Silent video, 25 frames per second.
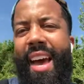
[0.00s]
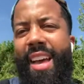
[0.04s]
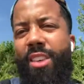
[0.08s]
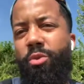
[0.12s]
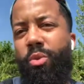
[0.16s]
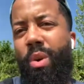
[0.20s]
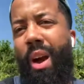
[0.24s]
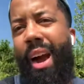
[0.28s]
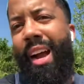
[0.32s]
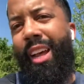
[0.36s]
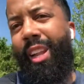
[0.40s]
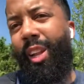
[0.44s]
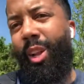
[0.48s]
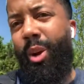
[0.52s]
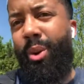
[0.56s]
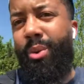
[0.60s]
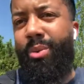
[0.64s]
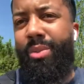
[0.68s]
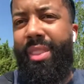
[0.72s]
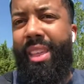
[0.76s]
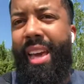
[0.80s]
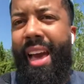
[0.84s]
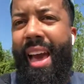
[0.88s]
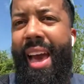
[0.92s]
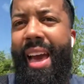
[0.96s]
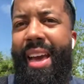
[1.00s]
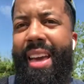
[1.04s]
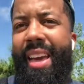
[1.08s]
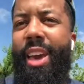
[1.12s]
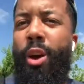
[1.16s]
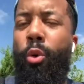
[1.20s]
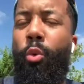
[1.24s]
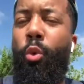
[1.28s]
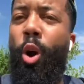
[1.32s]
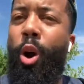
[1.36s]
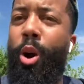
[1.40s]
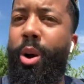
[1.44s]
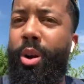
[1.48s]
that's why I learned that
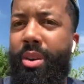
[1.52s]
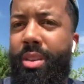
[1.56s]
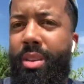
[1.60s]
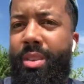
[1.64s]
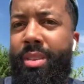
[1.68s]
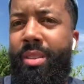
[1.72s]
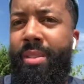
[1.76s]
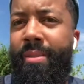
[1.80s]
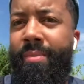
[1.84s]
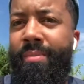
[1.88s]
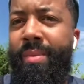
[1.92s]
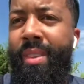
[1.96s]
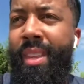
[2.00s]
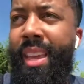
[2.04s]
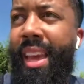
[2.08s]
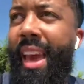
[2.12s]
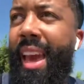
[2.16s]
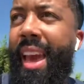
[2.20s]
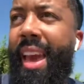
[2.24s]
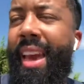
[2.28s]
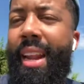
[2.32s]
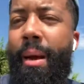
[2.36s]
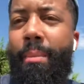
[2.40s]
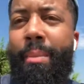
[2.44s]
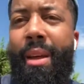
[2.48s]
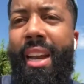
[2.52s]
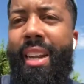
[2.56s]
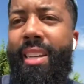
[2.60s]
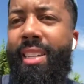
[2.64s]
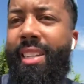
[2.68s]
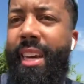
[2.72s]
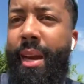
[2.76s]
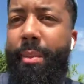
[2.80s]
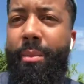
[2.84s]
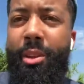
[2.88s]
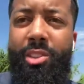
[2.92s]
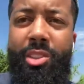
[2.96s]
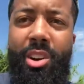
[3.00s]
it works. And I'm not
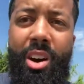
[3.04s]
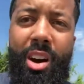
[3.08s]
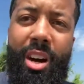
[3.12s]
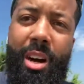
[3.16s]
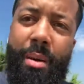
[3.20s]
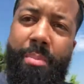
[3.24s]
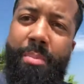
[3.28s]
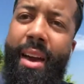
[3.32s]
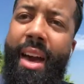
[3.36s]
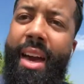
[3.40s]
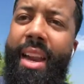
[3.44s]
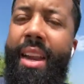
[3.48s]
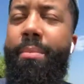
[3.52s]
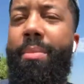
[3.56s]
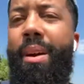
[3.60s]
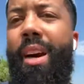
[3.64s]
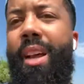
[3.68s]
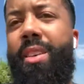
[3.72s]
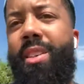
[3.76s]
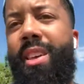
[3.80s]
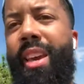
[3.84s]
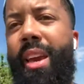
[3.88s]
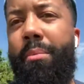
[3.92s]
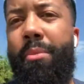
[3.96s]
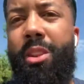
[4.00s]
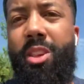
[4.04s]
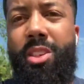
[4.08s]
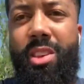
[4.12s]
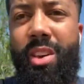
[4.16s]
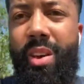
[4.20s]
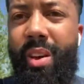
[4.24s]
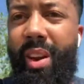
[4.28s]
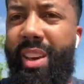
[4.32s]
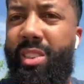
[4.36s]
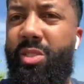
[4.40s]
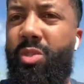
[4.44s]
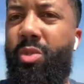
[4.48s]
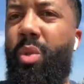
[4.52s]
ashamed to talk about it. I'm not ashamed to
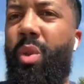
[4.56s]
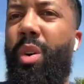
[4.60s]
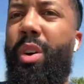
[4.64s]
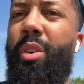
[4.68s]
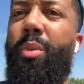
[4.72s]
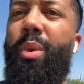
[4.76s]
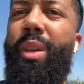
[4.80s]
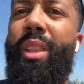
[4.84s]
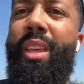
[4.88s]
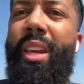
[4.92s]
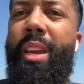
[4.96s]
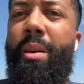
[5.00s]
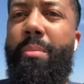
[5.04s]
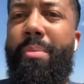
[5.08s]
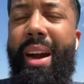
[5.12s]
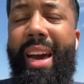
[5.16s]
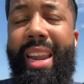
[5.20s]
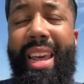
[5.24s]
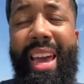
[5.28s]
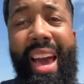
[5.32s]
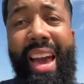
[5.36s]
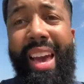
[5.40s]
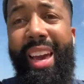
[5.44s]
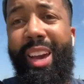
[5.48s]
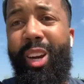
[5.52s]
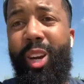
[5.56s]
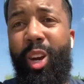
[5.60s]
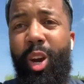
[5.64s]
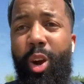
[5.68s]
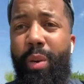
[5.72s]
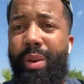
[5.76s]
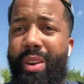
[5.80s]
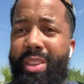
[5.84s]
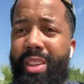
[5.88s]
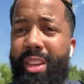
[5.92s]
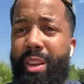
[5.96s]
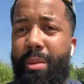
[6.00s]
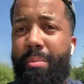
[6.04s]
share that story with anybody. I
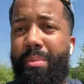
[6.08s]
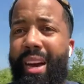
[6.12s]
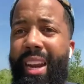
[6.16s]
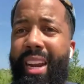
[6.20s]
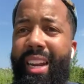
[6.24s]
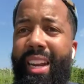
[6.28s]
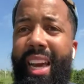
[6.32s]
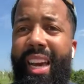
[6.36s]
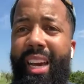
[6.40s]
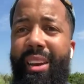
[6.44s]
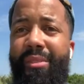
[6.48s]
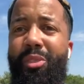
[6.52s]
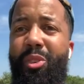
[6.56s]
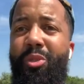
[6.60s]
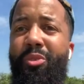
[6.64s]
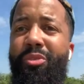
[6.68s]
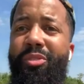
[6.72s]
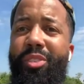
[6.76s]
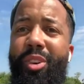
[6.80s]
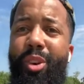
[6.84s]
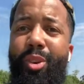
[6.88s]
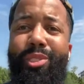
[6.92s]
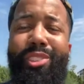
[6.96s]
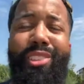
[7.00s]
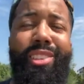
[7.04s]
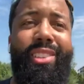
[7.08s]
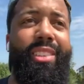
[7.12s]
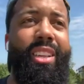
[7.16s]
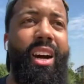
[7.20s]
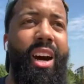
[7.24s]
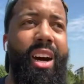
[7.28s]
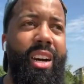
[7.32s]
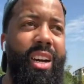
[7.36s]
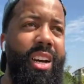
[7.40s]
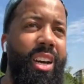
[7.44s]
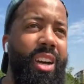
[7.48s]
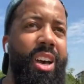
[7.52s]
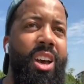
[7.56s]
encourage anybody, if you feel
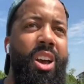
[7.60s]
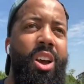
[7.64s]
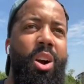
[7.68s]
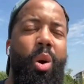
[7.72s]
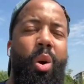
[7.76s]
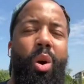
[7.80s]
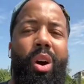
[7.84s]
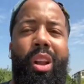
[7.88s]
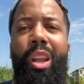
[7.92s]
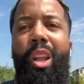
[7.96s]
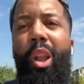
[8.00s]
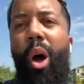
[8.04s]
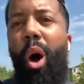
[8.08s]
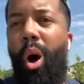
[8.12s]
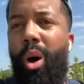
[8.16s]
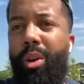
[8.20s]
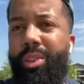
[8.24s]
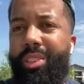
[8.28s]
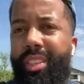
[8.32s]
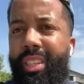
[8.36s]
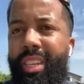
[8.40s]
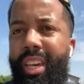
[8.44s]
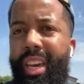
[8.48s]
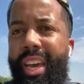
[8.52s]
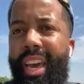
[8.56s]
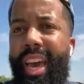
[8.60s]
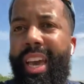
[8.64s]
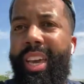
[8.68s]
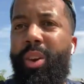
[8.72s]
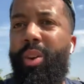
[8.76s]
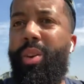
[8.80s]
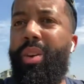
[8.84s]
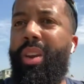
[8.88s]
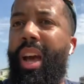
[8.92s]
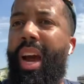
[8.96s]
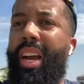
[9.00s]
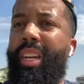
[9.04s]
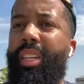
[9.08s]
stuck or lost and
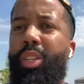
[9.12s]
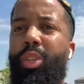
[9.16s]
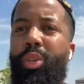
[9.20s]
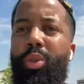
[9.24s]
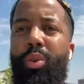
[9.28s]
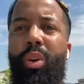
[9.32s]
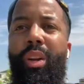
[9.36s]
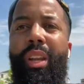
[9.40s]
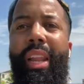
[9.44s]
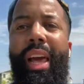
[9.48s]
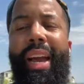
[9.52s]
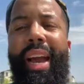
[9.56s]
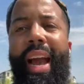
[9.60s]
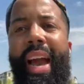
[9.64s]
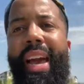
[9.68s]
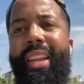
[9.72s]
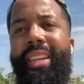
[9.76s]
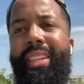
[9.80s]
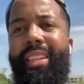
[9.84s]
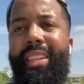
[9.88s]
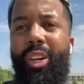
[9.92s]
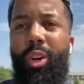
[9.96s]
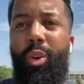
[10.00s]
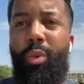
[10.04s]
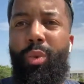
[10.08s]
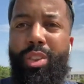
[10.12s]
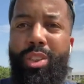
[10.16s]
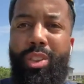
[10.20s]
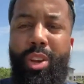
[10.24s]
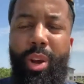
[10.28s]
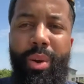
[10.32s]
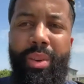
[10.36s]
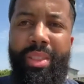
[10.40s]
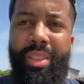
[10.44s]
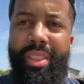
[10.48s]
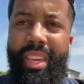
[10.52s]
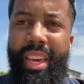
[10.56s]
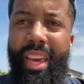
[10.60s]
you're not sure how to deal with
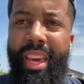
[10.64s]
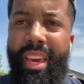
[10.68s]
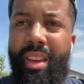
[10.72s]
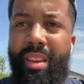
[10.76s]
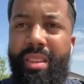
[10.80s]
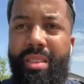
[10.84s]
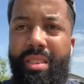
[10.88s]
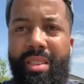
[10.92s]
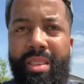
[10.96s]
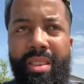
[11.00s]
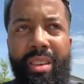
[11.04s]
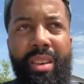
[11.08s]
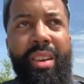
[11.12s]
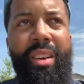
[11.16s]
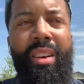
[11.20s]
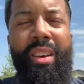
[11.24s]
certain things,